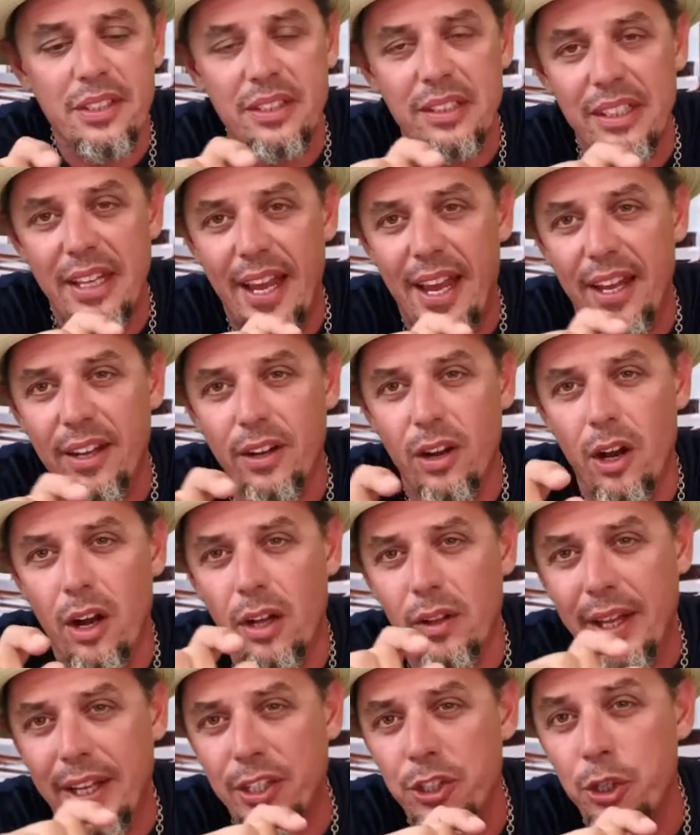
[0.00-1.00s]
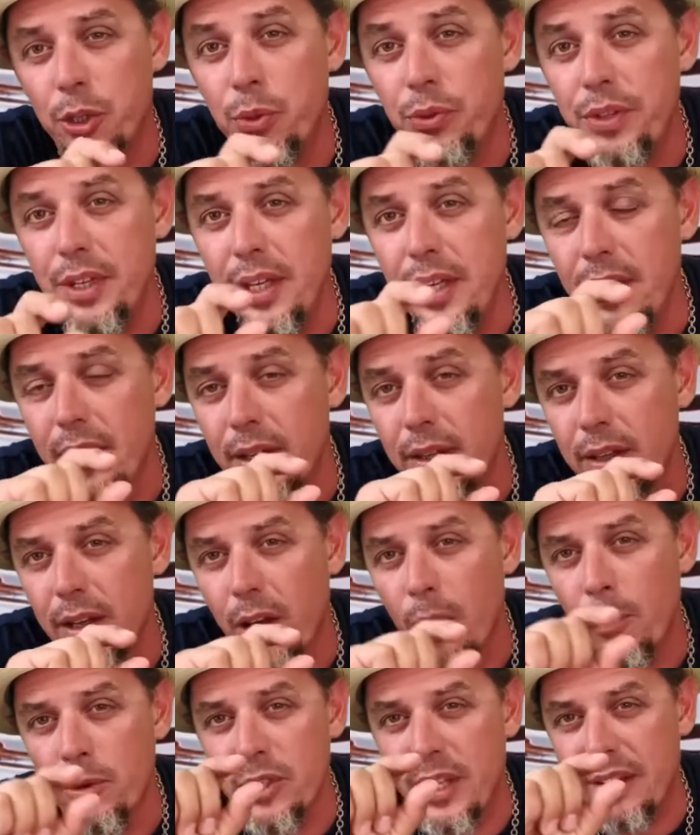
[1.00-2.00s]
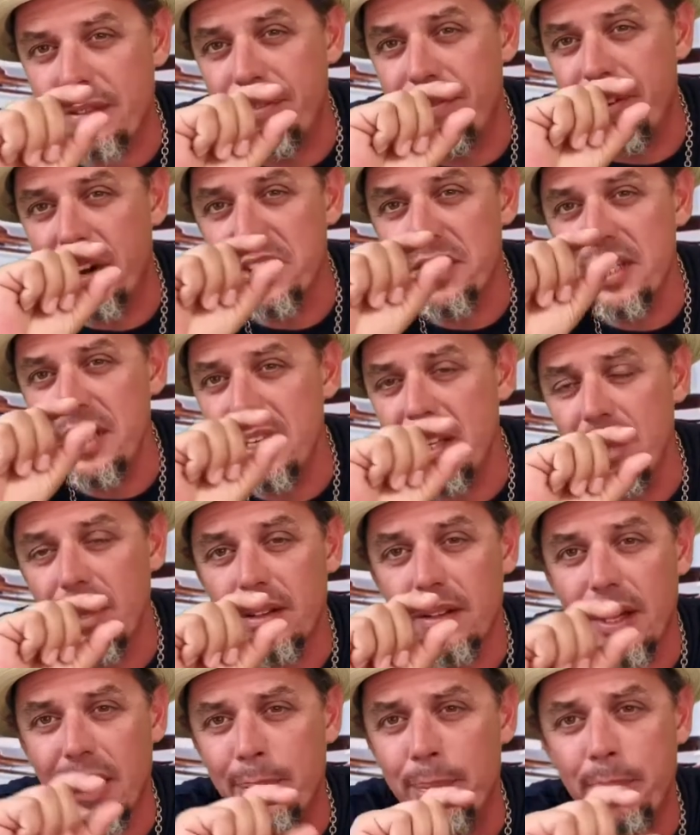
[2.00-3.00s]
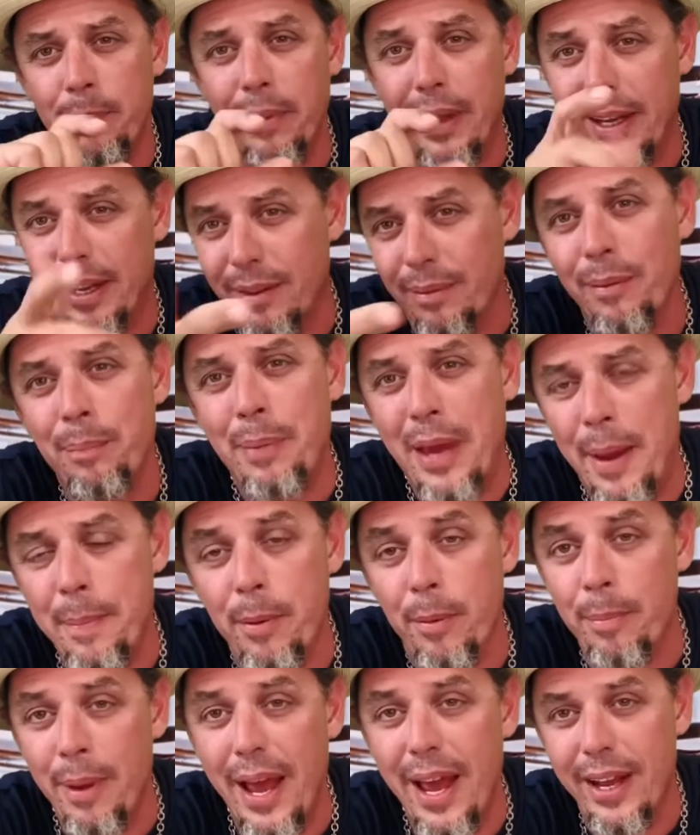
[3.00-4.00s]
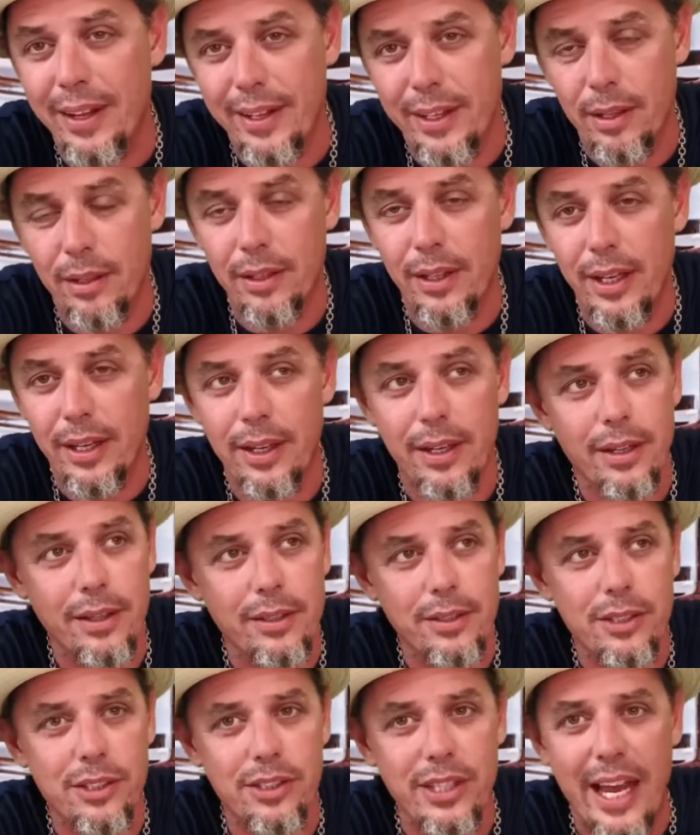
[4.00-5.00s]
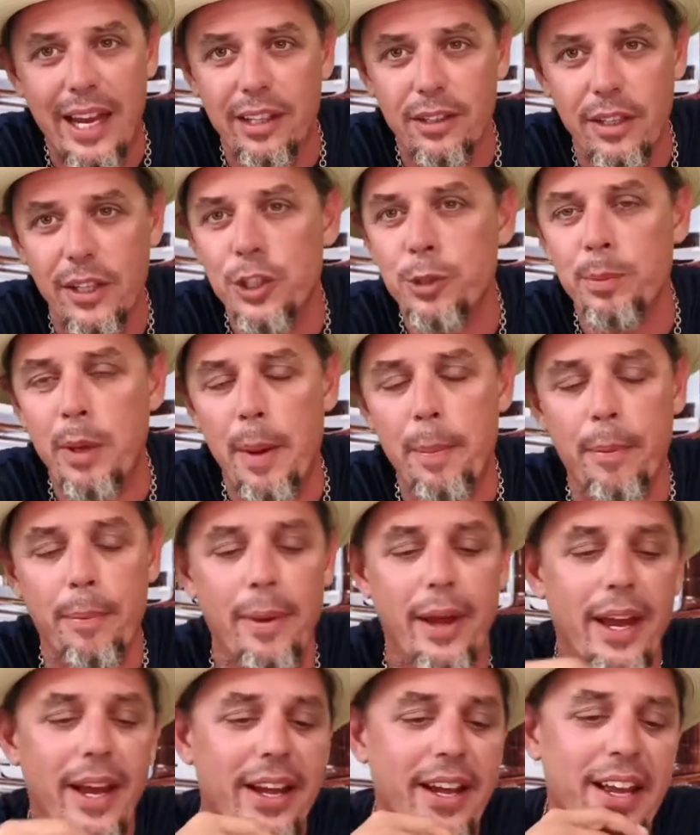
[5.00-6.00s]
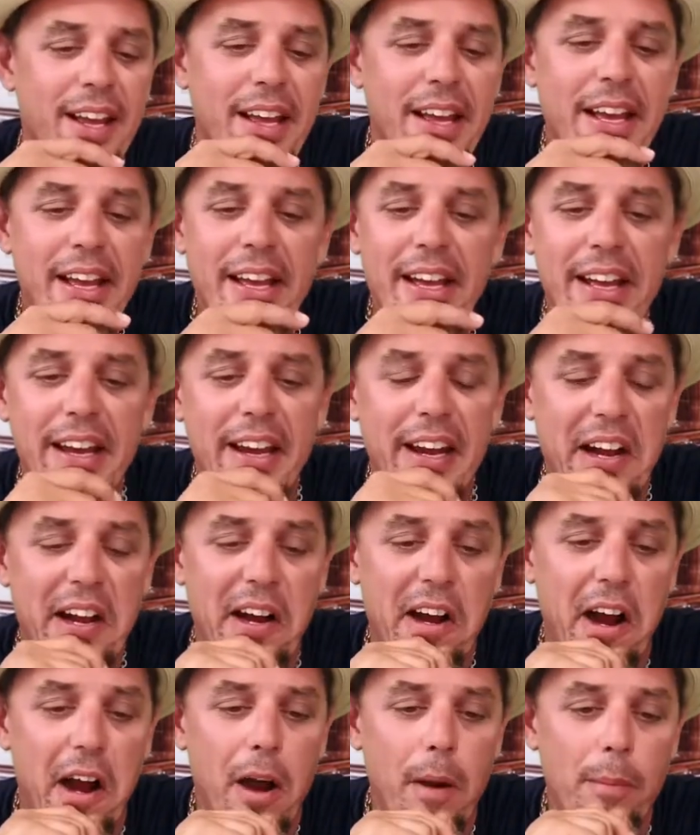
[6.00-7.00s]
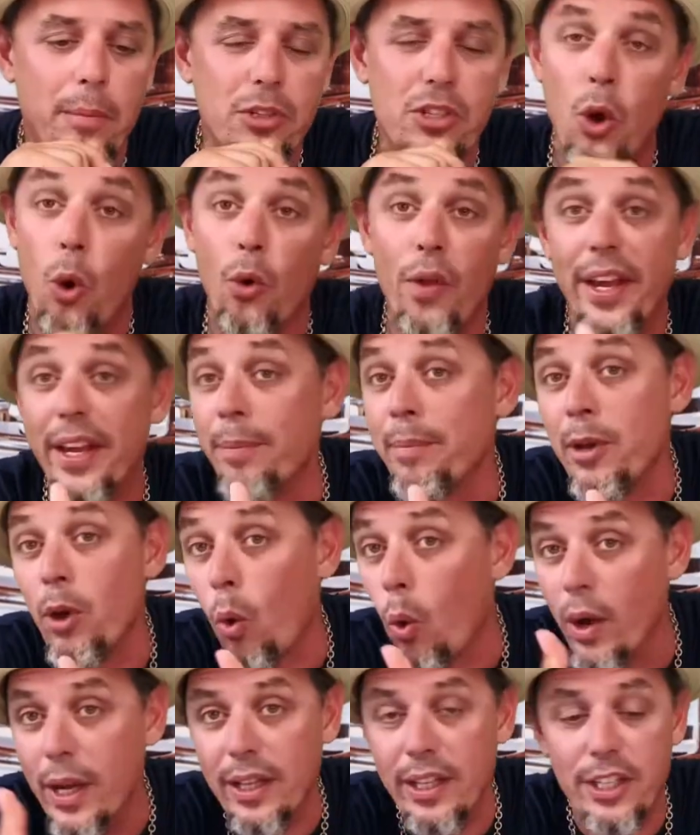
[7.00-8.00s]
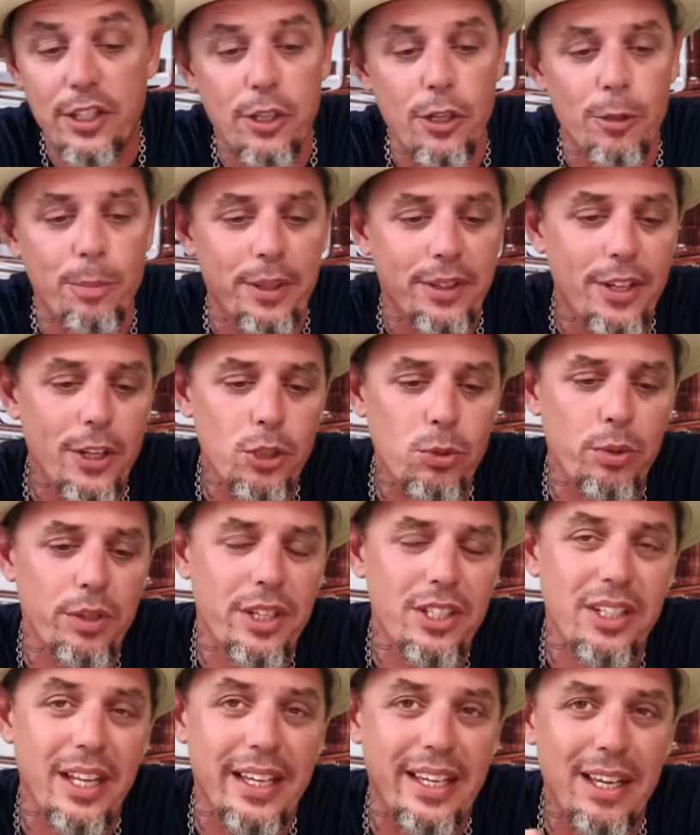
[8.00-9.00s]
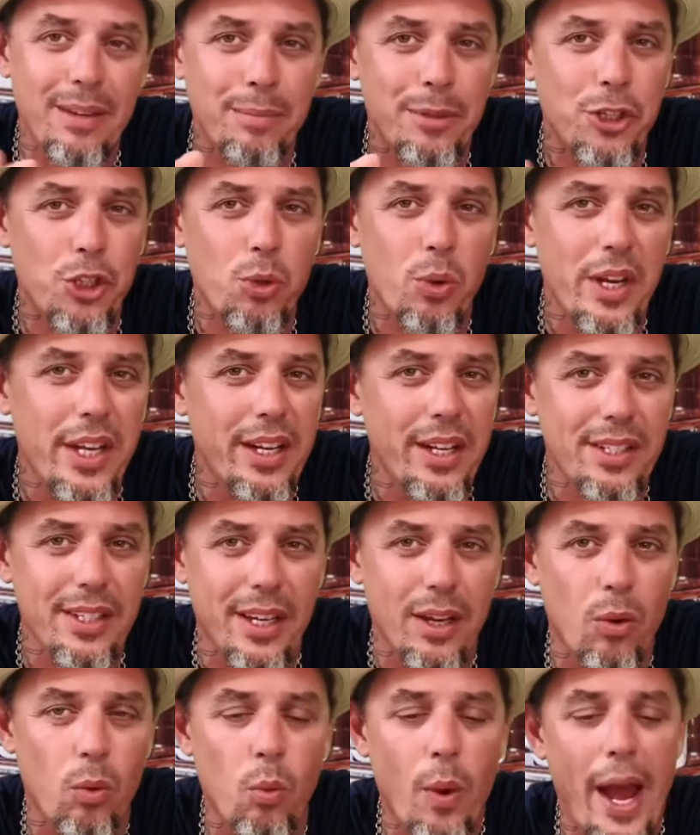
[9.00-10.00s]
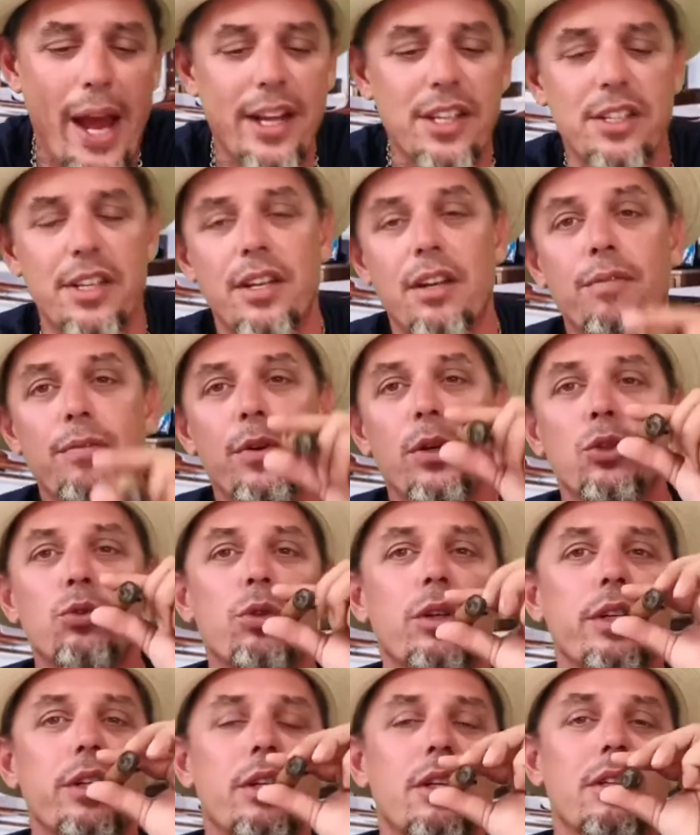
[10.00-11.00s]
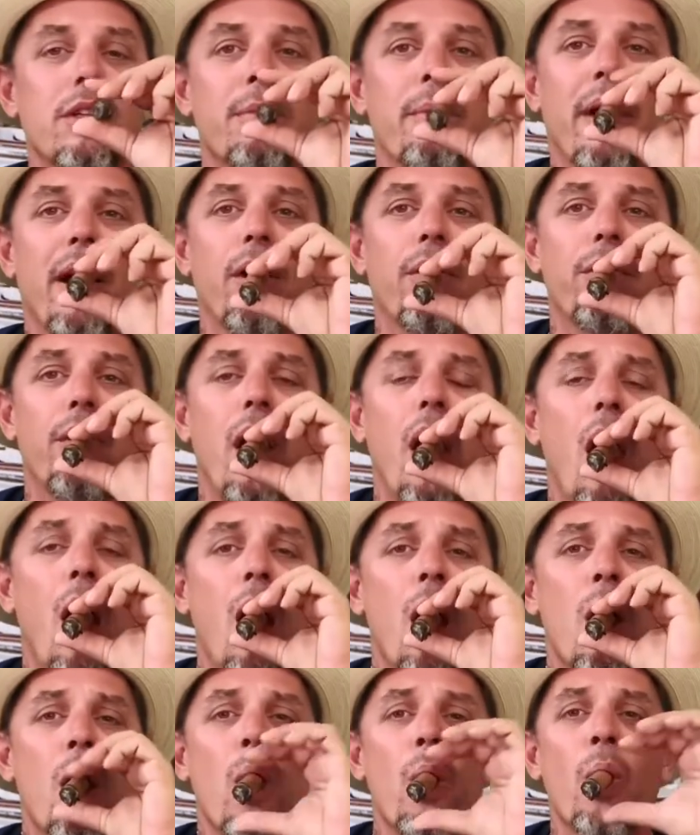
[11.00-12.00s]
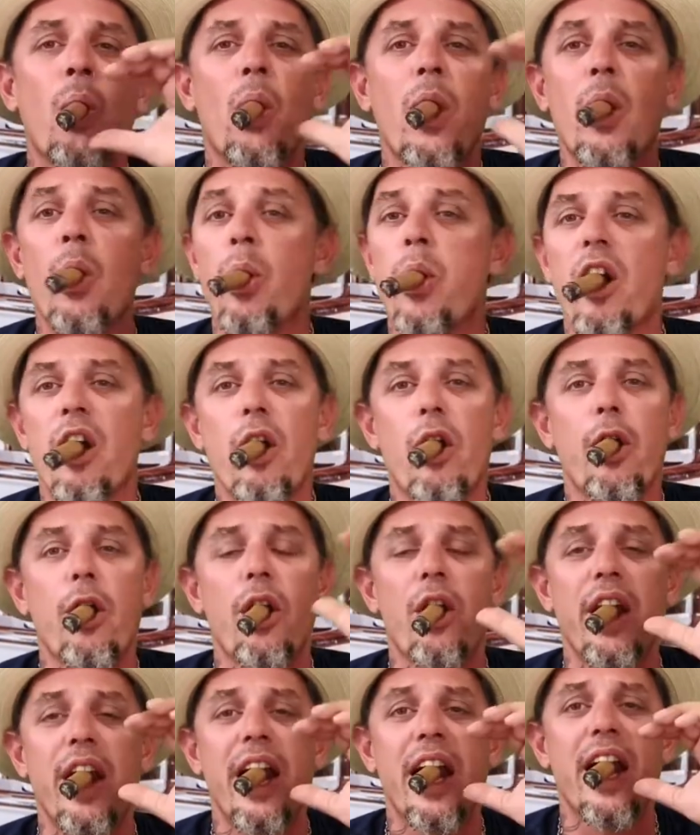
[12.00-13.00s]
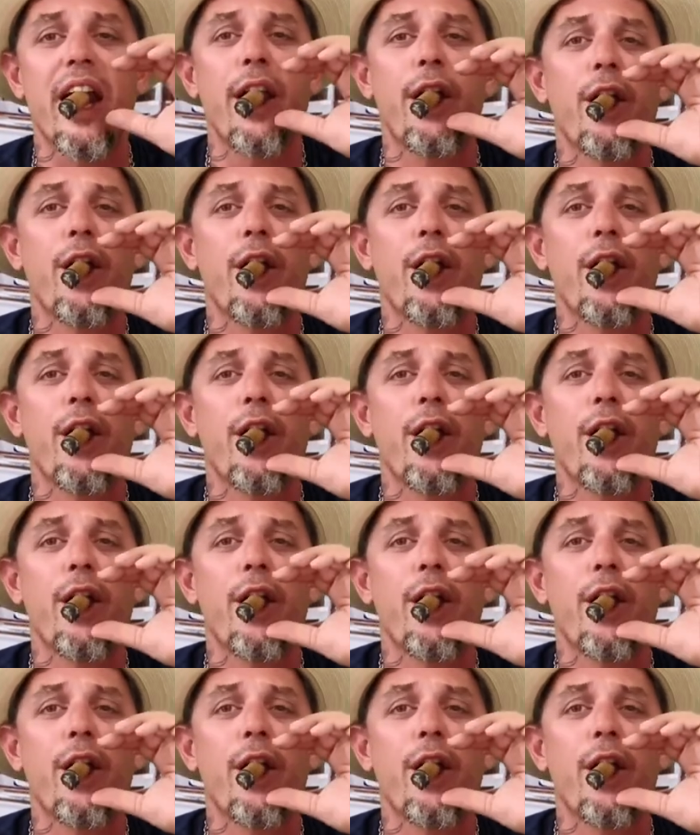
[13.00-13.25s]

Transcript: and like toothy, almost like fuzzy, like a paper bag, like a sack lunch paper bag. Or they can be oily too, but this one is like in between. It's like a waxy, and it feels really good in the mouth. It burns really nice.